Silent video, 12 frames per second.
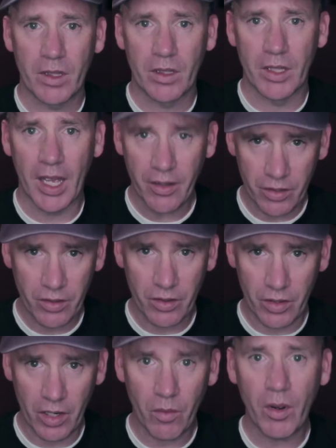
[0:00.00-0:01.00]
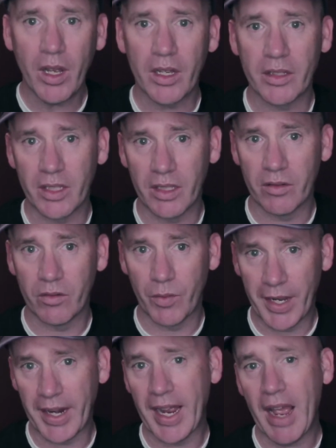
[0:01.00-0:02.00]
Yes, there was, and
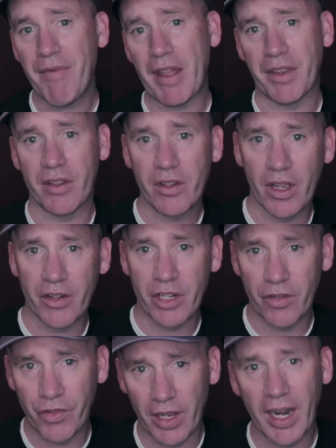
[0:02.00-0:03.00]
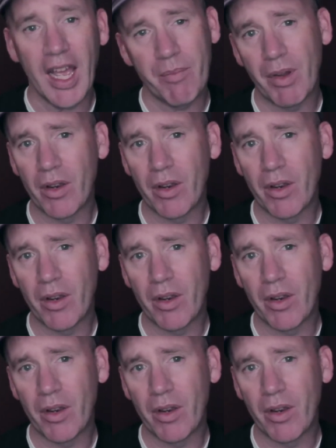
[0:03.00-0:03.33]
we can have that discussion if you like,